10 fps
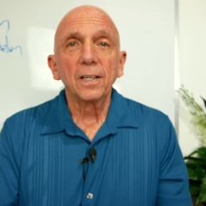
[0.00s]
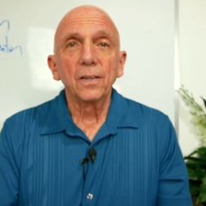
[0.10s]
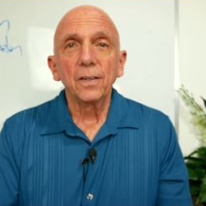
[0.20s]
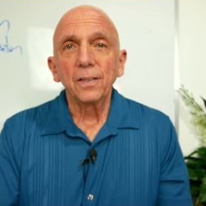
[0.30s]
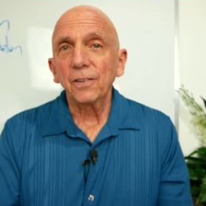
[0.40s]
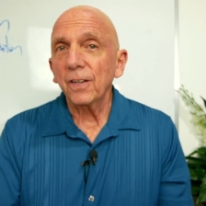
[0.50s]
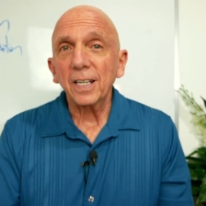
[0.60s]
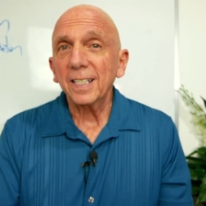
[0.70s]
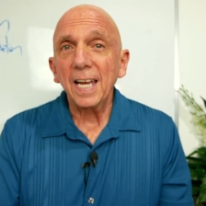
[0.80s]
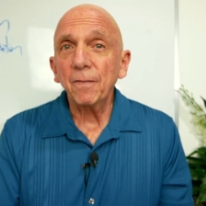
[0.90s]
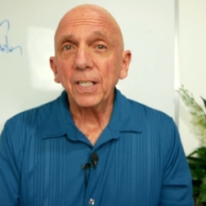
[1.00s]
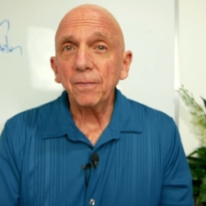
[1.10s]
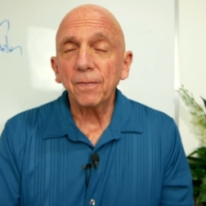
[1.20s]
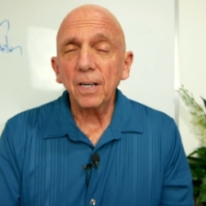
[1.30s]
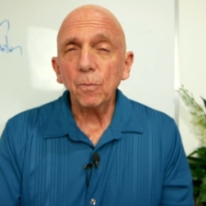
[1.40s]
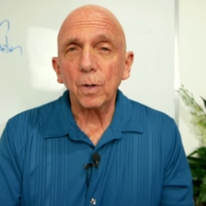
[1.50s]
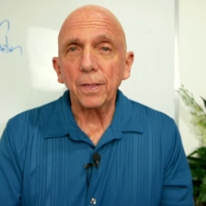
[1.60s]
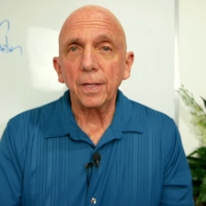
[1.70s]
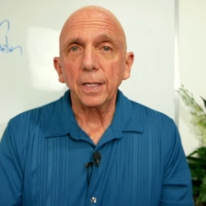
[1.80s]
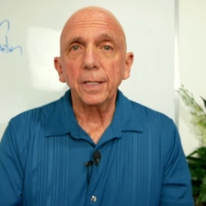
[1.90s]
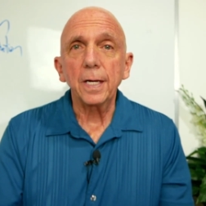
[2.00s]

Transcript: you're not going to have any fun with it.